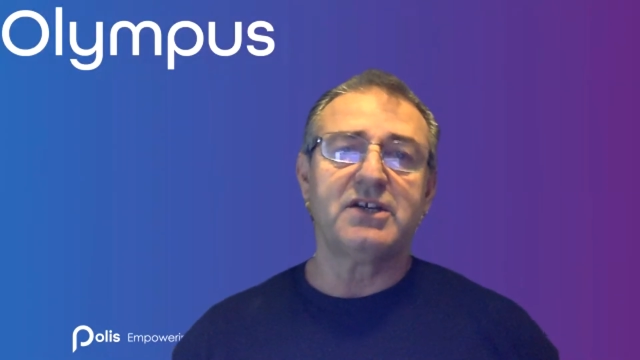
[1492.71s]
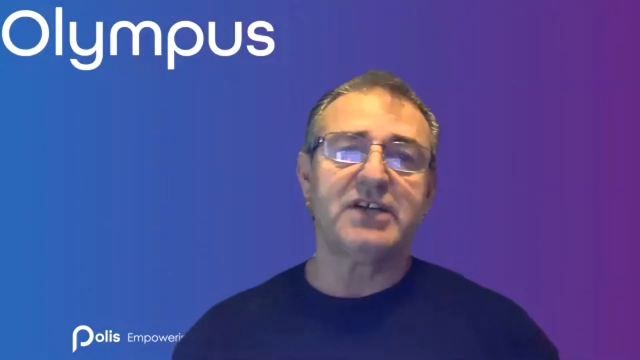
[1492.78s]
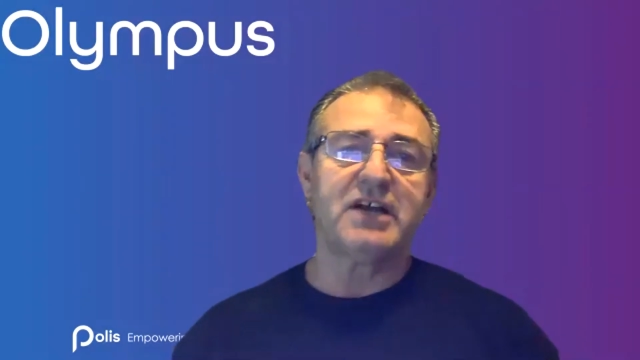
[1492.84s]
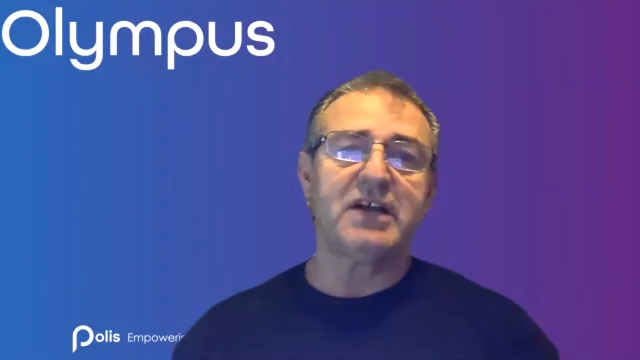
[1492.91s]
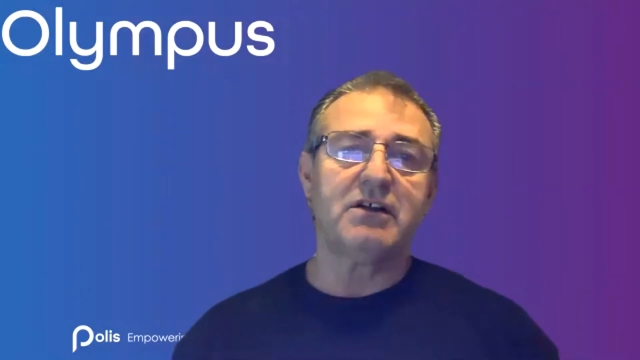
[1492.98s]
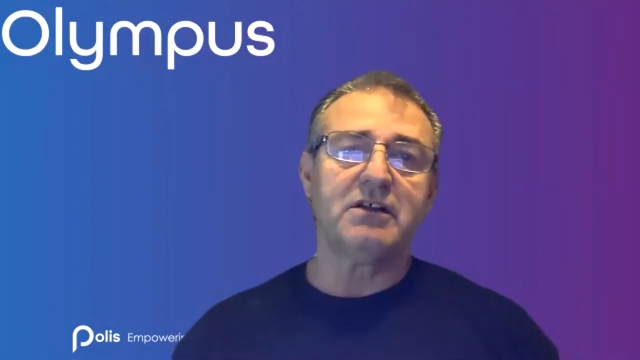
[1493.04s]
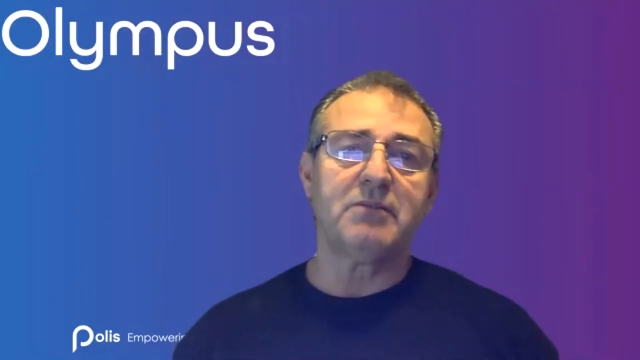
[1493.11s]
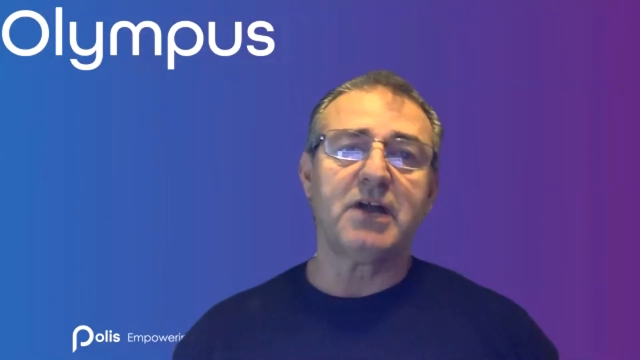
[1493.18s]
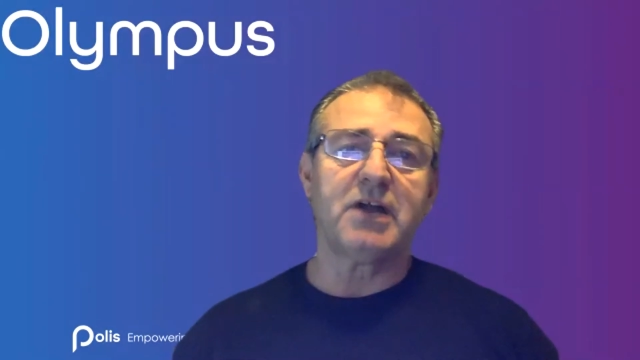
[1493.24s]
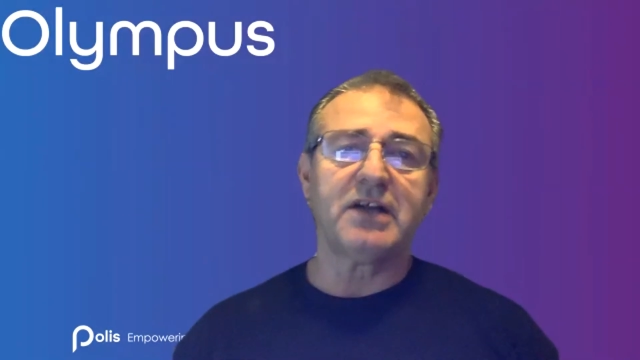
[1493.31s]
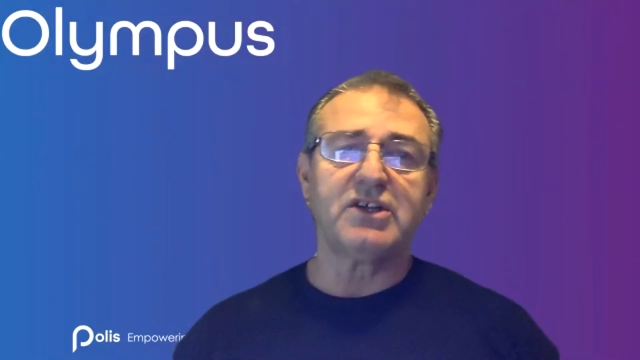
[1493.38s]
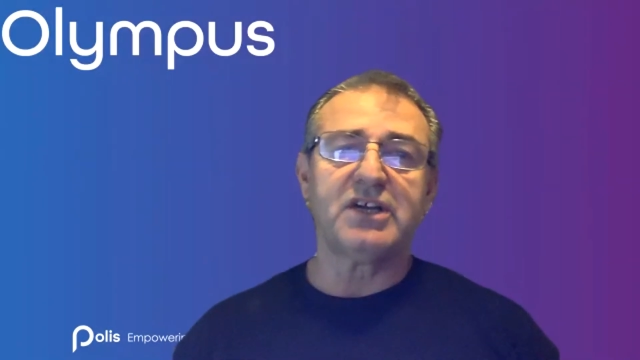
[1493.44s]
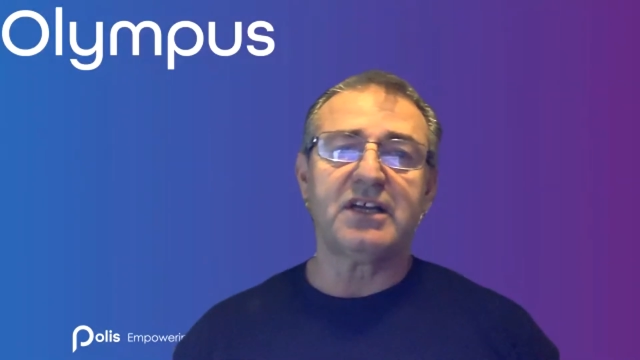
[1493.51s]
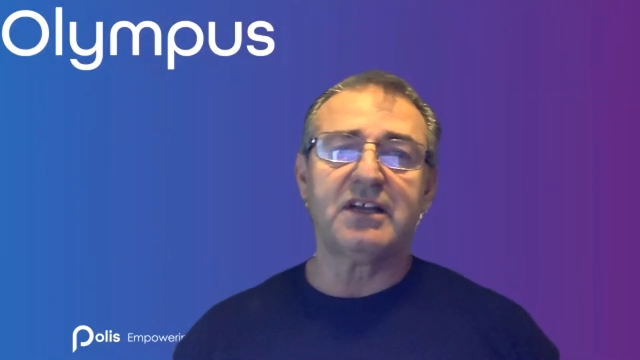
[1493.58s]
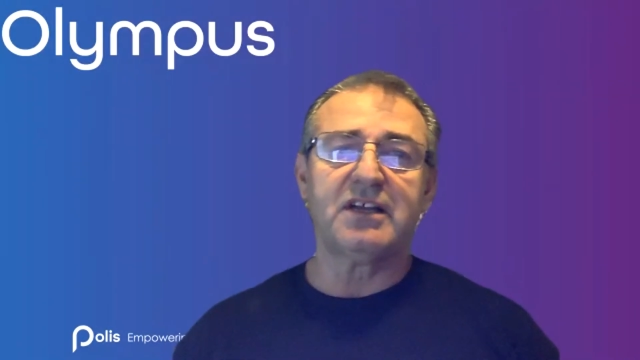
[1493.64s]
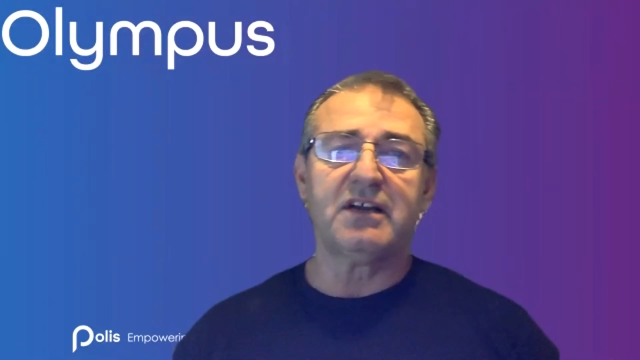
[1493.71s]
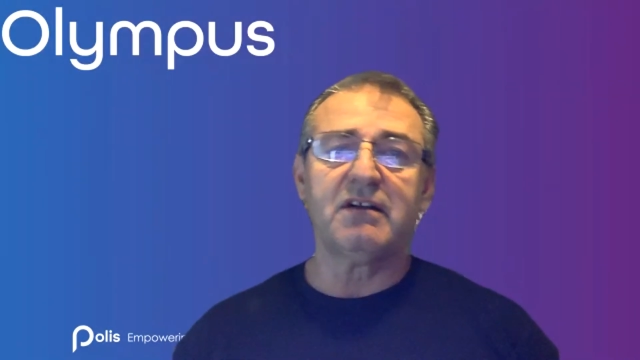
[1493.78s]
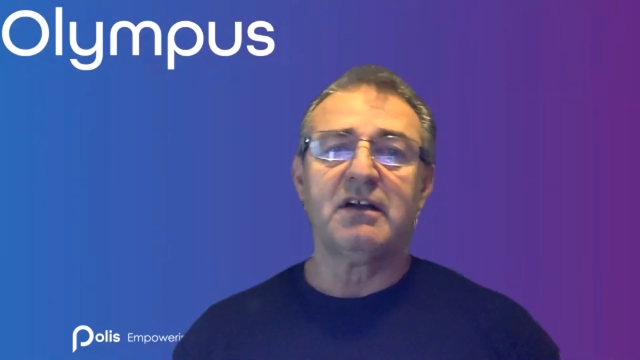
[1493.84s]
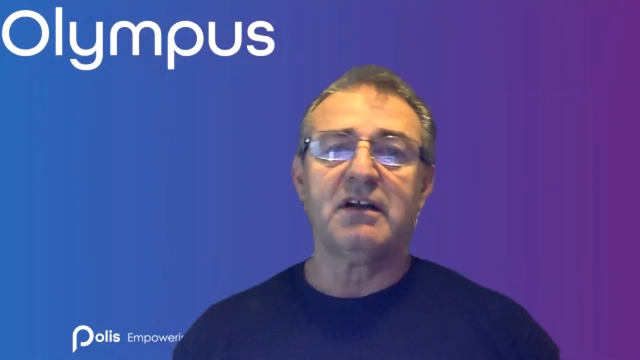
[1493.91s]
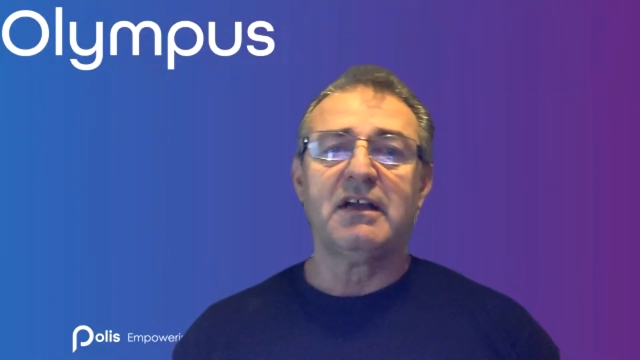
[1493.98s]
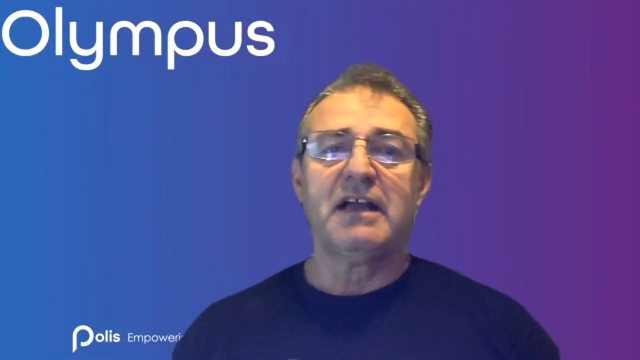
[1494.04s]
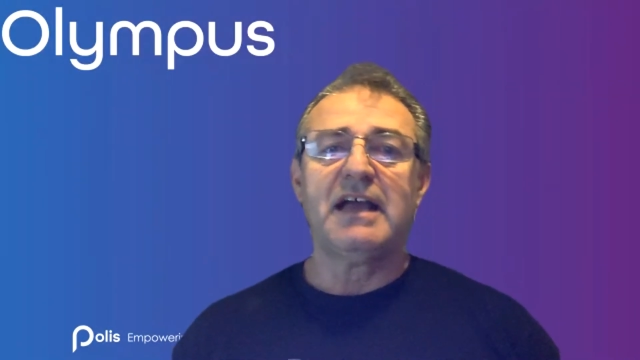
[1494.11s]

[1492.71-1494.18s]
channel and the blockchain there,